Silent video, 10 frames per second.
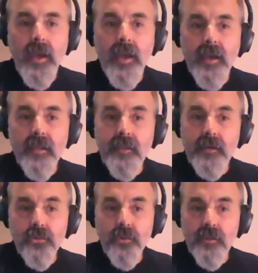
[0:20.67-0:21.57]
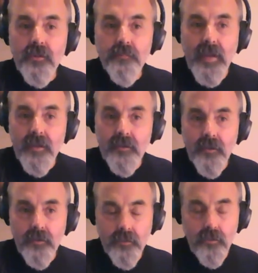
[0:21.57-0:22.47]
And then I joined this band
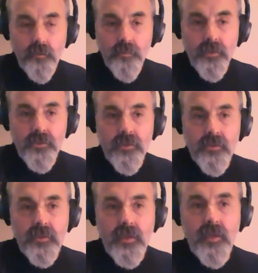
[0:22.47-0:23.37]
called the Good Old Persons,